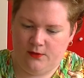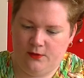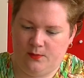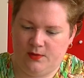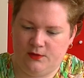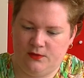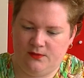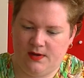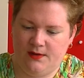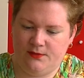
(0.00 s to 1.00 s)
2.25,
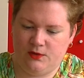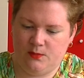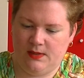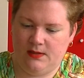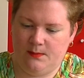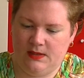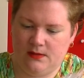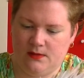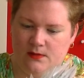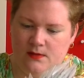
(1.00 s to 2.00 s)

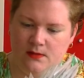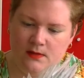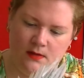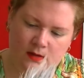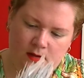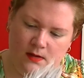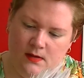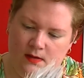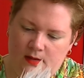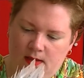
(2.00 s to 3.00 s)
2mm.
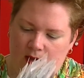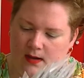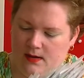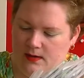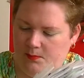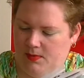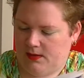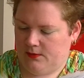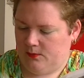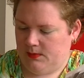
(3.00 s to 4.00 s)
Yeah, I did buy
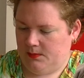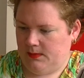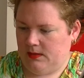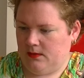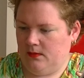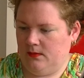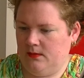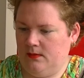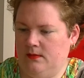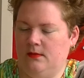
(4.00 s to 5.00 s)
2mm.
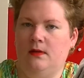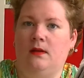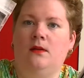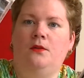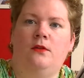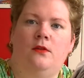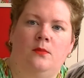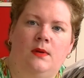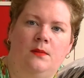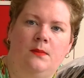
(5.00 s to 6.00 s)
See, here's
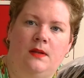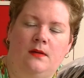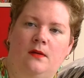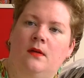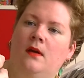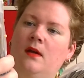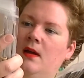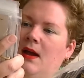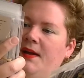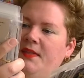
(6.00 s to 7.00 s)
2mm.
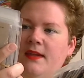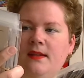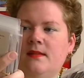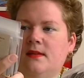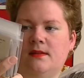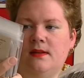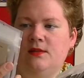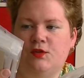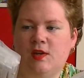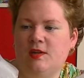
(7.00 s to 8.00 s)
I think the
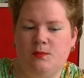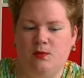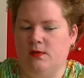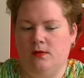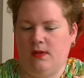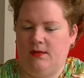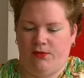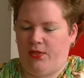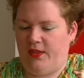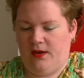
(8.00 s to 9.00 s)
interchangeables look
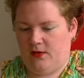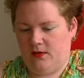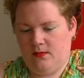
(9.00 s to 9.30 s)
even thinner.